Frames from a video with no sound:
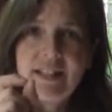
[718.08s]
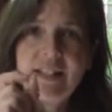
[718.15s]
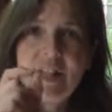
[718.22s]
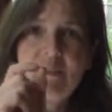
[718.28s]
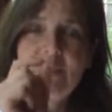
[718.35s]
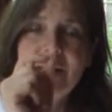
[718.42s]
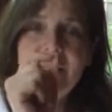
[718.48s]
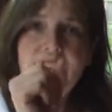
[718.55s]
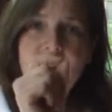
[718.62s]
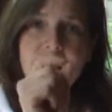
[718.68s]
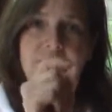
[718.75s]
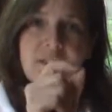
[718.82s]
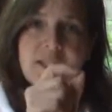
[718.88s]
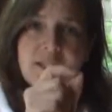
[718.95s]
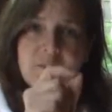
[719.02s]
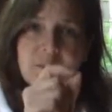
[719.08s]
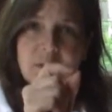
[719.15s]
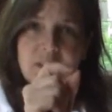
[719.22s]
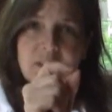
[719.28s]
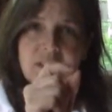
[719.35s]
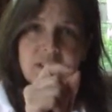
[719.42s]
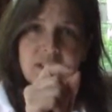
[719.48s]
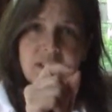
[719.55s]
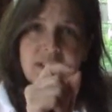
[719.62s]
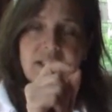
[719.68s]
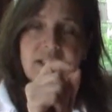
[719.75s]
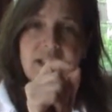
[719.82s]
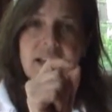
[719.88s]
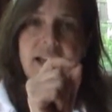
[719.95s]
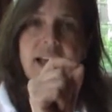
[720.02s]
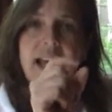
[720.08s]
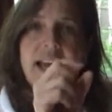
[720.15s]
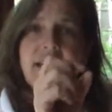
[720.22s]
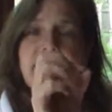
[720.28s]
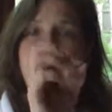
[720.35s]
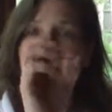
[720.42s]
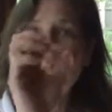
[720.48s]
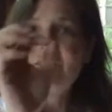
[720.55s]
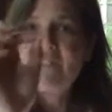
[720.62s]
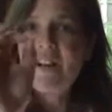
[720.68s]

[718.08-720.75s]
that became visible and then